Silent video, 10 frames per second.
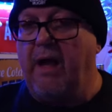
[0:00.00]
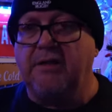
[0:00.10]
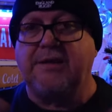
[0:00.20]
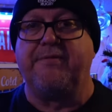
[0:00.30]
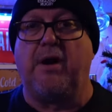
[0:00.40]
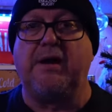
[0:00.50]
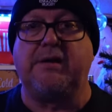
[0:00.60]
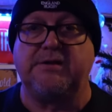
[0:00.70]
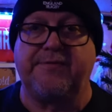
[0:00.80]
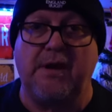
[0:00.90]
I don't think I'll edit
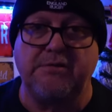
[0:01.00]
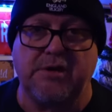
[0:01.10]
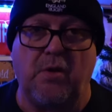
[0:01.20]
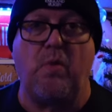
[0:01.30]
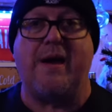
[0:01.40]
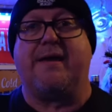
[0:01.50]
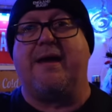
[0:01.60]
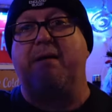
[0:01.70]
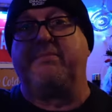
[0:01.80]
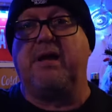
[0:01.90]
this video. I'm just going to whack it
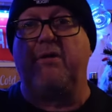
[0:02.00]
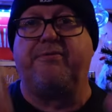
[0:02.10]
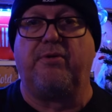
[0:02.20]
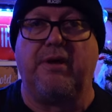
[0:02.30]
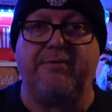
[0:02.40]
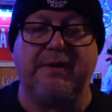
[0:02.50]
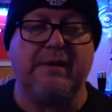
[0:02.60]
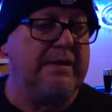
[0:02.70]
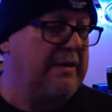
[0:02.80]
up and go for it, I think.